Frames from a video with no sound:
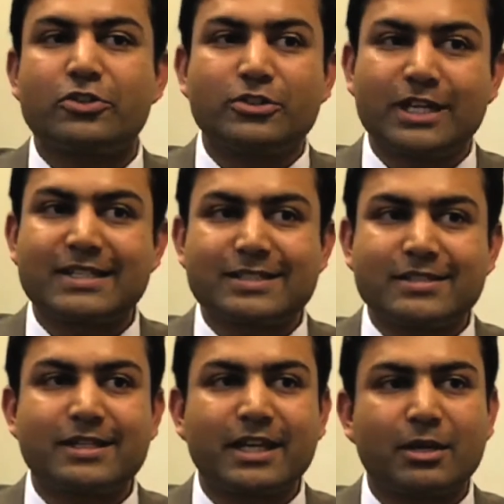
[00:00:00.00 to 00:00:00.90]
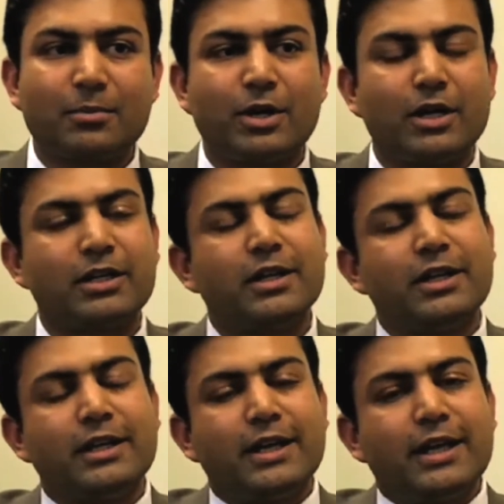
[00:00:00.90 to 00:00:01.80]
So that's the second part.
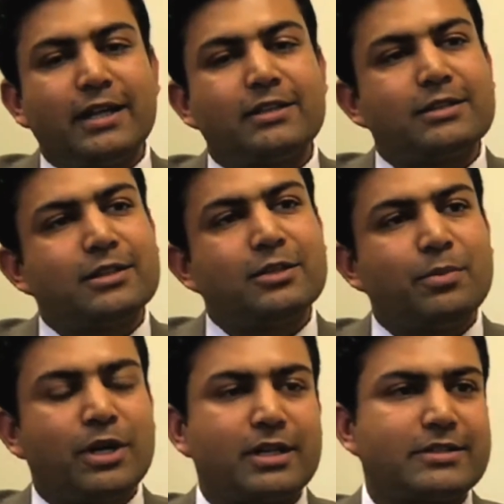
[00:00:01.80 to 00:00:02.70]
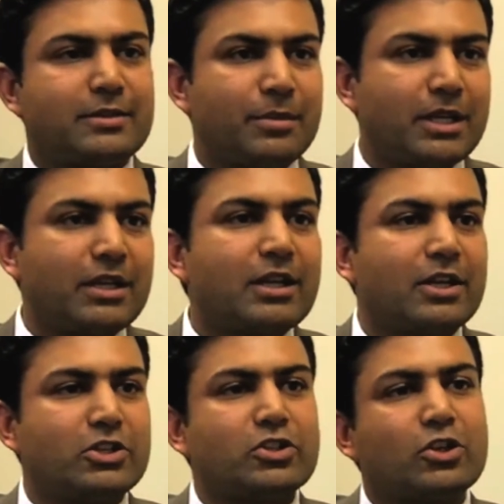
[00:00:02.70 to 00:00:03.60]
And the third part is a
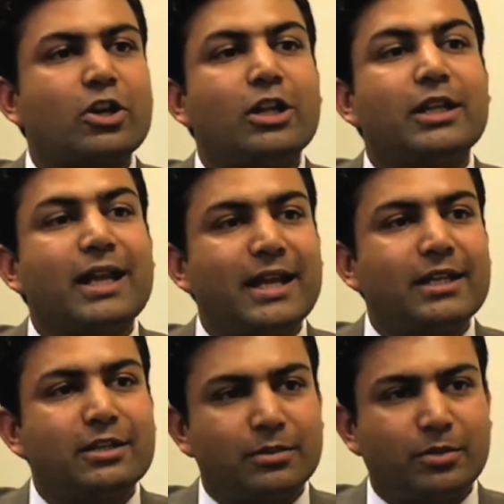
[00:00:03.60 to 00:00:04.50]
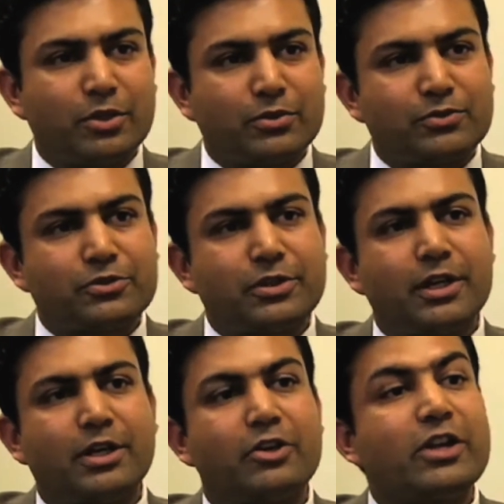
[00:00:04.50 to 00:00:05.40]
medication called Antabuse
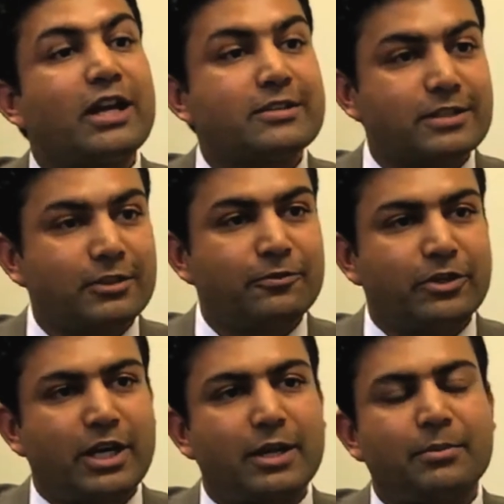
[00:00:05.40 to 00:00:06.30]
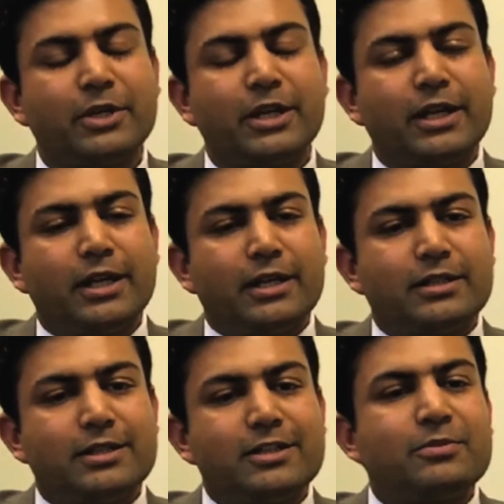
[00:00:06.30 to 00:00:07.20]
or disulfiram.
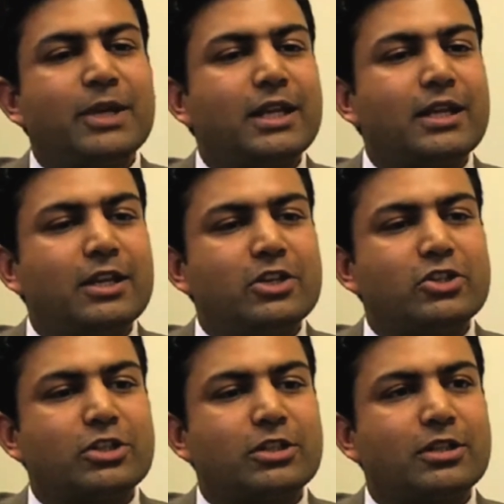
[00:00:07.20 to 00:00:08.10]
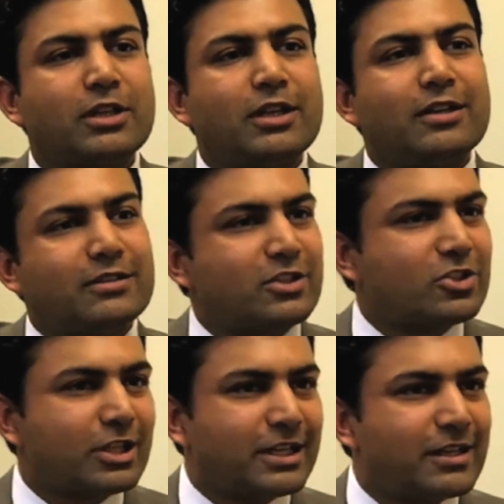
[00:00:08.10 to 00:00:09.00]
This medication
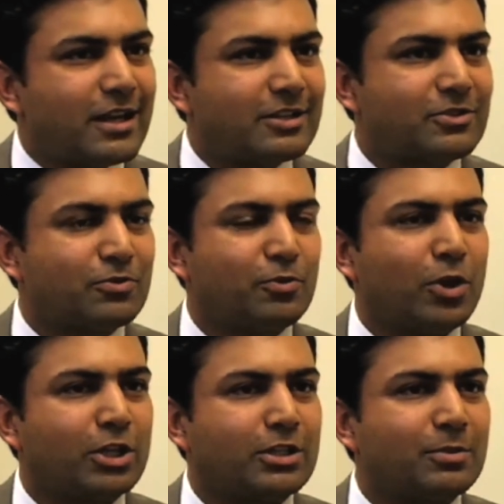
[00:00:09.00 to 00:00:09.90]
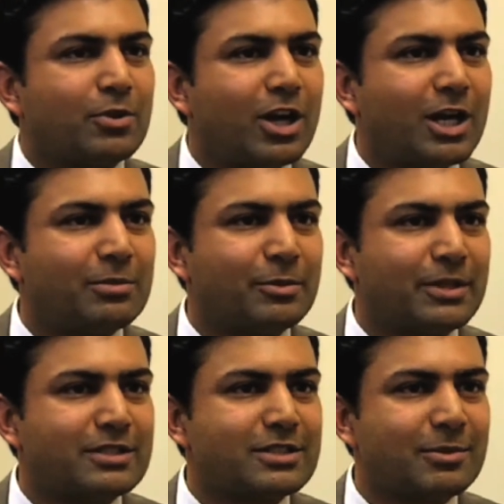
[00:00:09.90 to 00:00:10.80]
essentially does what the problem
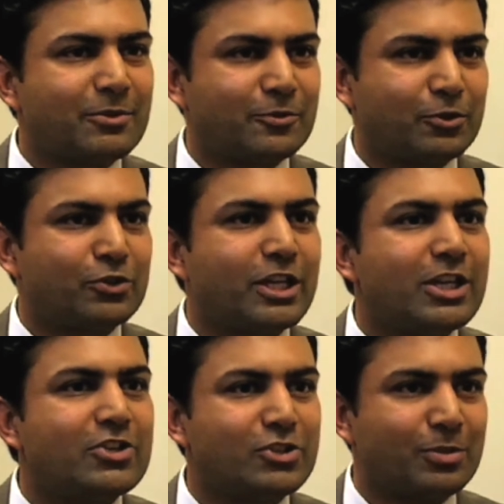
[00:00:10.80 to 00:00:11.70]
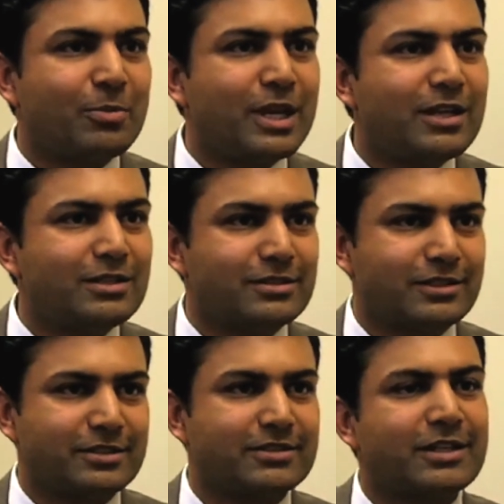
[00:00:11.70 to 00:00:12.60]
in some of those Asian males
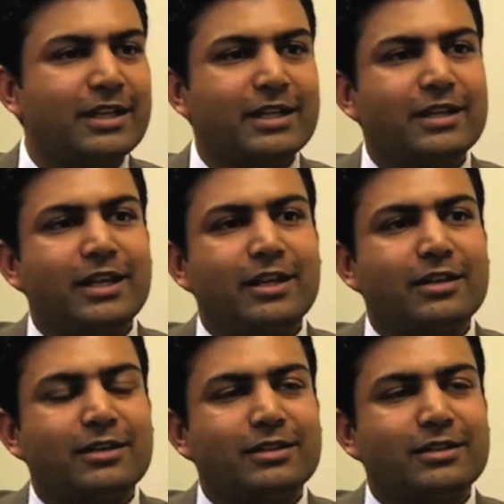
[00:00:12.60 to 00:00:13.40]
is, that it